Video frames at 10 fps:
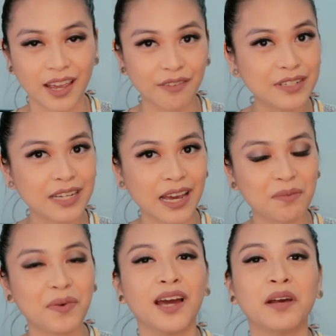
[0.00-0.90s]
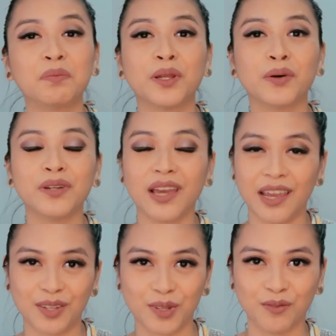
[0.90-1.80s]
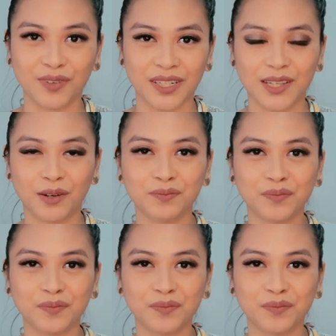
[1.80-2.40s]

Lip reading: every time I upload a new video.